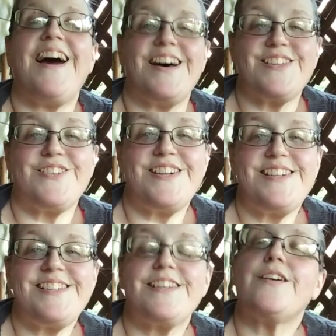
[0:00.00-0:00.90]
As
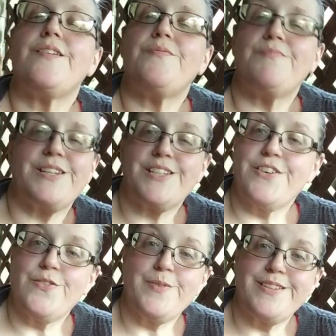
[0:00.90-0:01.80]
always, much love
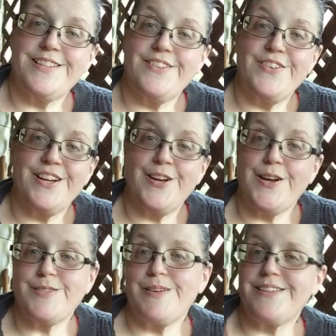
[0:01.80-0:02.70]
from Latina Very
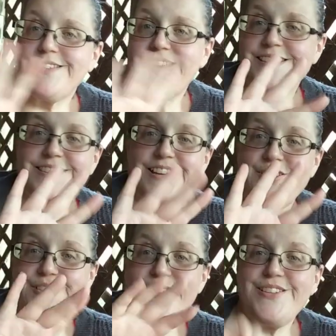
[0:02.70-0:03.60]
Curious Face. Stay
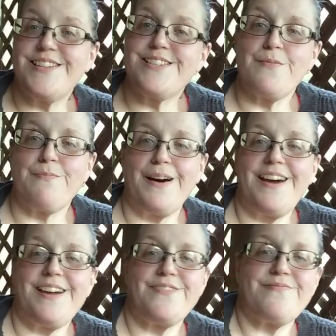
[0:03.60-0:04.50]
tuned, ladies.
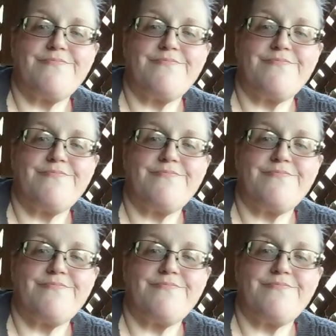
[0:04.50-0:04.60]
Bye.